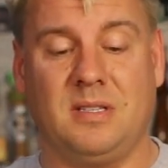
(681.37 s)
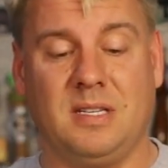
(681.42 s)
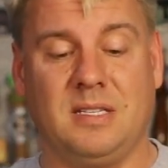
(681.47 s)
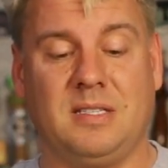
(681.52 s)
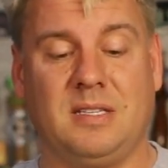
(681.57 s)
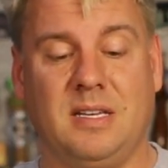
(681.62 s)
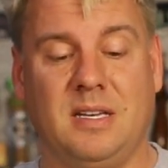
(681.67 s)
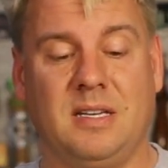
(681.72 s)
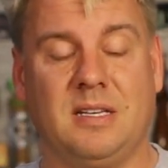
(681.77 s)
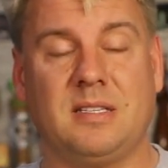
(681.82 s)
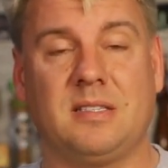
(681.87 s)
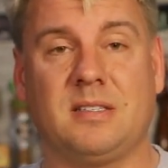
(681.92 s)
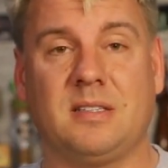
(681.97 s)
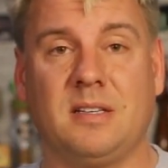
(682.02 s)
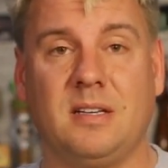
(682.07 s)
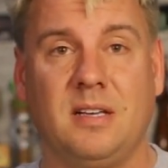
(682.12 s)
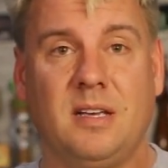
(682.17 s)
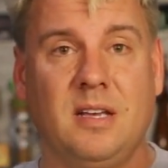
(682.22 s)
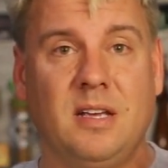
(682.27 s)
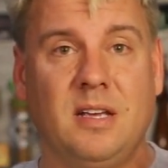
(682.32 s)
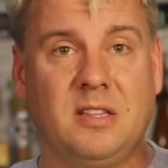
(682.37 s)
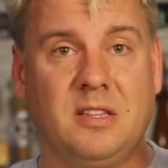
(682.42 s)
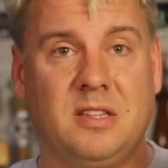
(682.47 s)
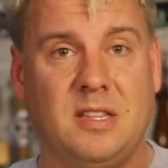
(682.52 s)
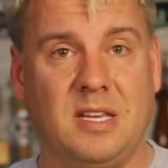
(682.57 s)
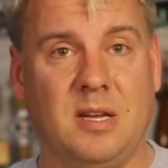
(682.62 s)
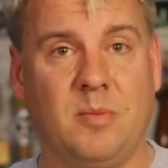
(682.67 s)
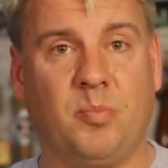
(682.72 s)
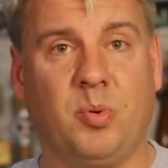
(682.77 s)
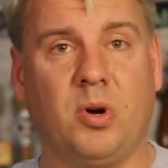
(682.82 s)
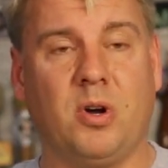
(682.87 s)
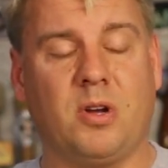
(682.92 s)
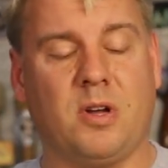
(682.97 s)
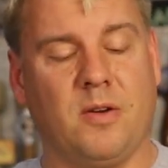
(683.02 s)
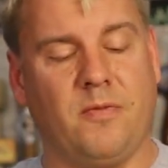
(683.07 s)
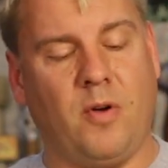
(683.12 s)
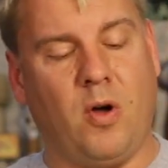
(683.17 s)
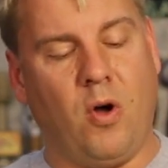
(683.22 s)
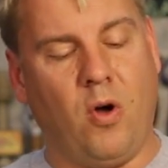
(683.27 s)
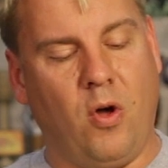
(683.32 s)
This is the book
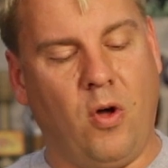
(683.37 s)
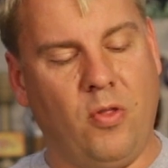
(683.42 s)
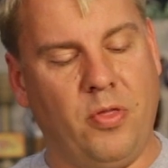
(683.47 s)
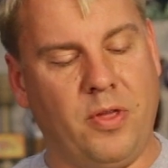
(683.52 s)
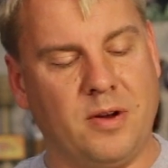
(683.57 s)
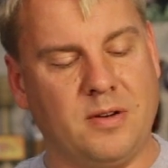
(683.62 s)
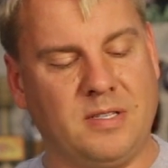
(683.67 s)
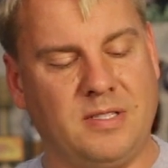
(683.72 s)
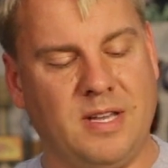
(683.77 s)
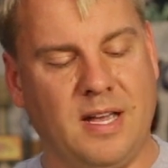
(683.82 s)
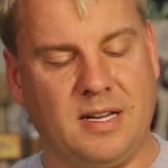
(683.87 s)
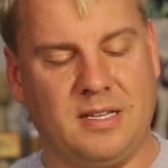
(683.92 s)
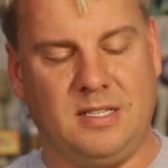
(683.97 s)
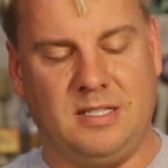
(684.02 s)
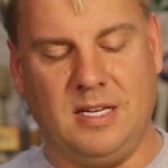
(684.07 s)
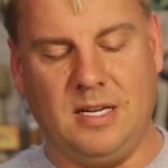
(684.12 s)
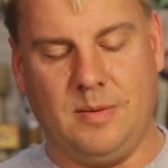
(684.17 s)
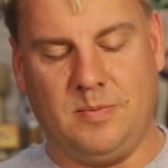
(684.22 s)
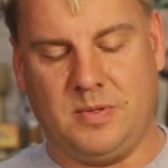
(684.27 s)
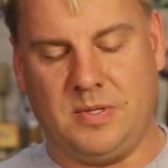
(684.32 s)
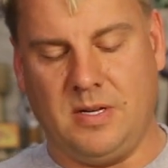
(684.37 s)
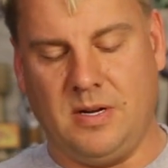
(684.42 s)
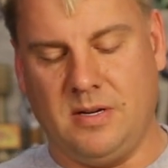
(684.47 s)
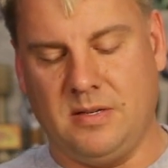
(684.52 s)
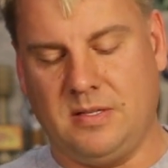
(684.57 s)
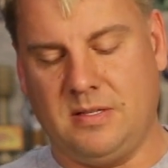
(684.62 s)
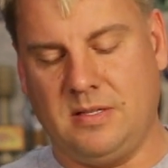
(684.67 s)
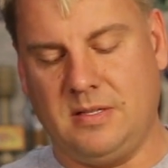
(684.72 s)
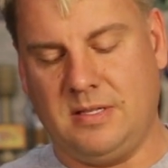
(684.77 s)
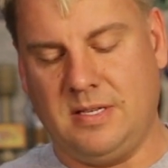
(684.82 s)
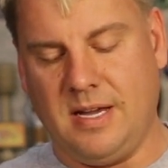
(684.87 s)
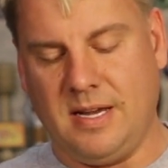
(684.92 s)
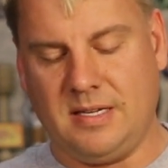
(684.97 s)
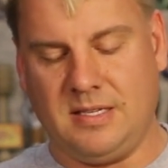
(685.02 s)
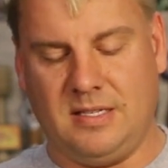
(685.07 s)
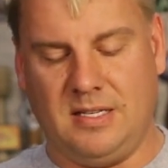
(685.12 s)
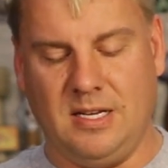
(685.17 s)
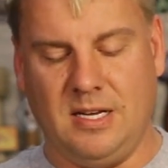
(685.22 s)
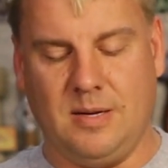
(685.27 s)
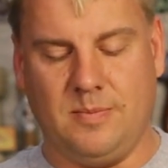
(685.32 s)
of all their sex tips. There's
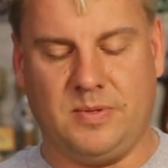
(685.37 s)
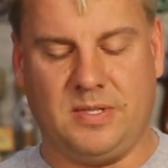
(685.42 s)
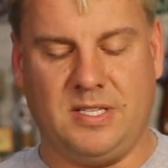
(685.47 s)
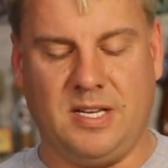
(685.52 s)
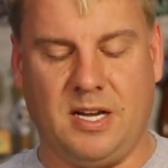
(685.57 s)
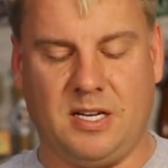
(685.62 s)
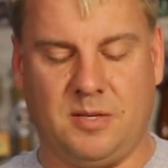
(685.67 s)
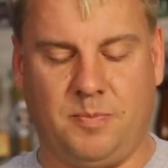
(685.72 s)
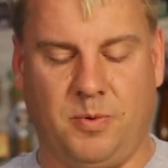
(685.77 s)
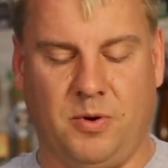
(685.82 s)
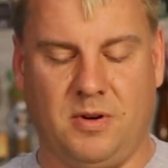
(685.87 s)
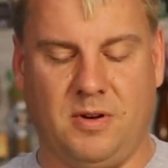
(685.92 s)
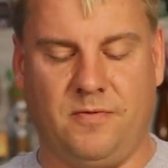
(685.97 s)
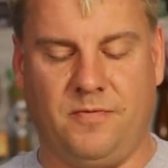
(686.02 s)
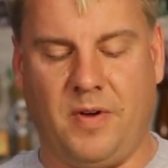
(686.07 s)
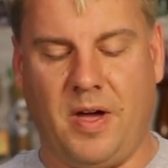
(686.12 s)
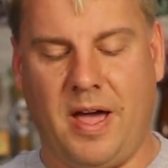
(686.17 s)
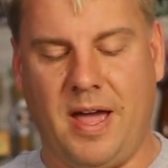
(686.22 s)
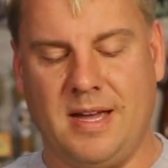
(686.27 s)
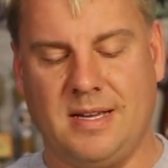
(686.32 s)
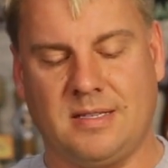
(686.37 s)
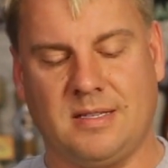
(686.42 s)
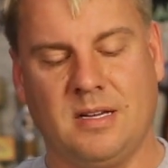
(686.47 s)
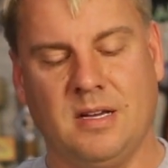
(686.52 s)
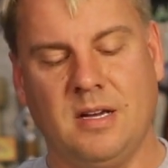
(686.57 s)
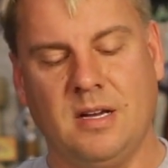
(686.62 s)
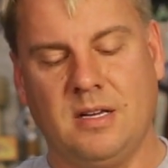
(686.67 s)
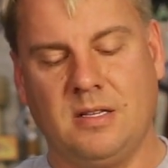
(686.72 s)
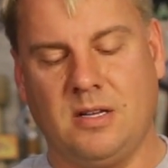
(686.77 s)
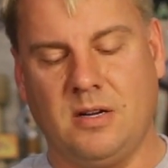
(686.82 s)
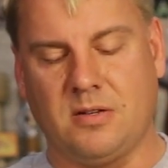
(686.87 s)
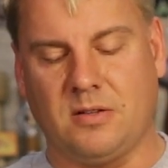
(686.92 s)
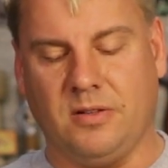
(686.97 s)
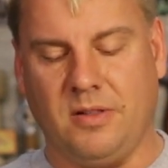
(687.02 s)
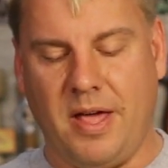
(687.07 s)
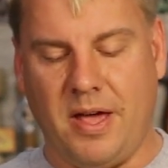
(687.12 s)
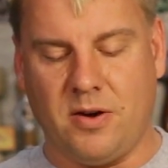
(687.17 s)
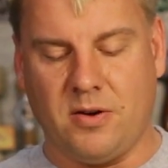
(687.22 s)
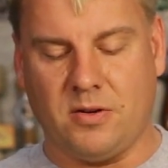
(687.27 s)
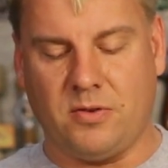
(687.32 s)
sex tips, sexpert advice, there's
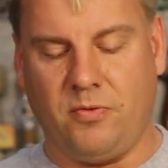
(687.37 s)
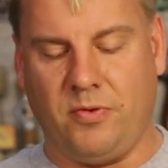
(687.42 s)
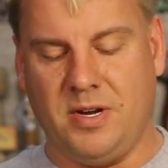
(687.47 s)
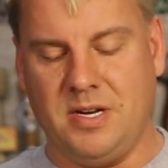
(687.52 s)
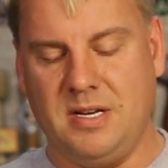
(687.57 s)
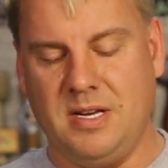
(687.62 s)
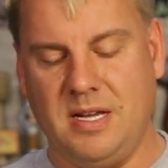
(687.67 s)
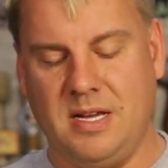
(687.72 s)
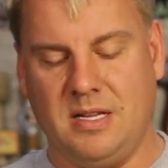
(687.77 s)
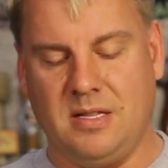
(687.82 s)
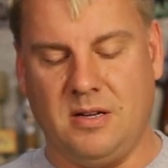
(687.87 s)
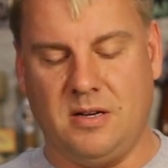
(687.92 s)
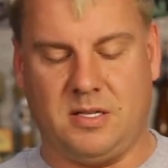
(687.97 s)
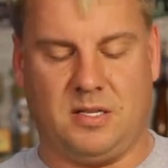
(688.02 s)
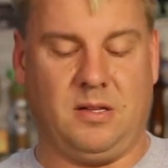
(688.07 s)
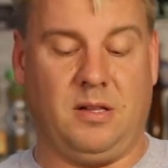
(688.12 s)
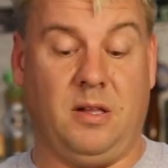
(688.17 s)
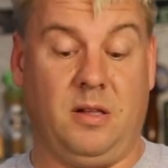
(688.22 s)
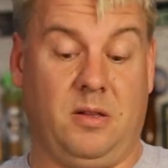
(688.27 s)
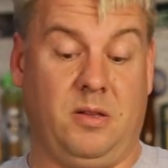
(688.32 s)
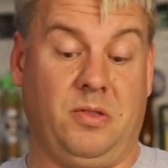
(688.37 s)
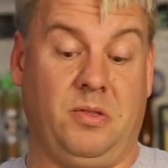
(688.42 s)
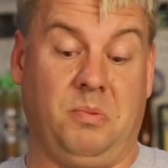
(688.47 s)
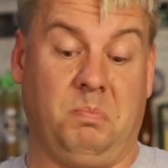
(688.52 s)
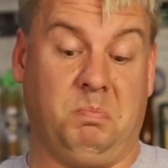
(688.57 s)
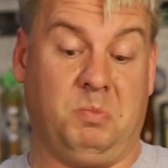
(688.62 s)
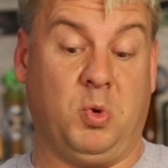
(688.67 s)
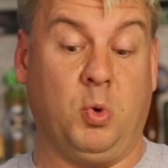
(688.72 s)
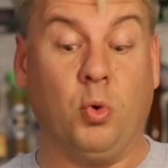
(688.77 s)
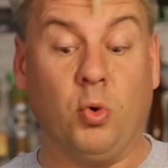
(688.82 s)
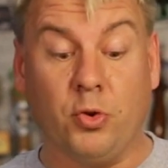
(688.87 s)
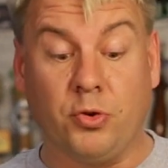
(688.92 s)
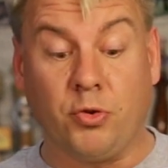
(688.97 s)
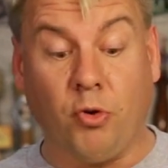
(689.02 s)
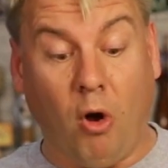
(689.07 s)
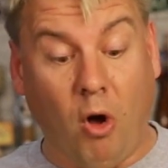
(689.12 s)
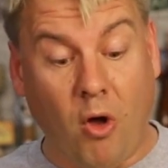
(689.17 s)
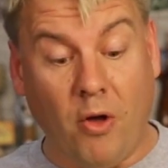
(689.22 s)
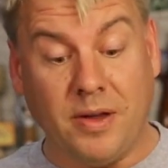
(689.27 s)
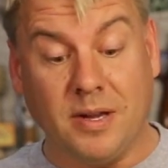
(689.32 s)
letters written in, there's cool
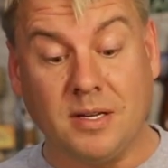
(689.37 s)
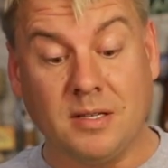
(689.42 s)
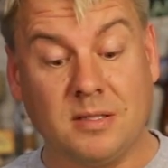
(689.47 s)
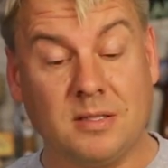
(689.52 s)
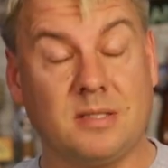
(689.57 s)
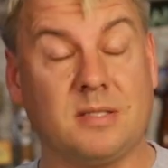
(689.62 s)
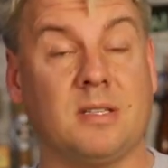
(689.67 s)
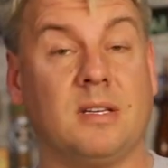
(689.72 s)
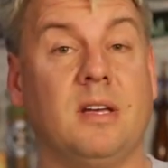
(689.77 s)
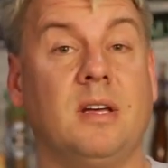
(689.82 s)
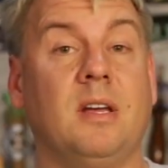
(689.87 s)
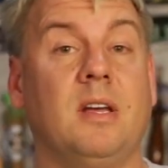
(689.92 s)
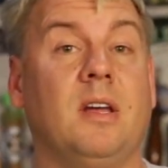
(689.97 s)
drawings.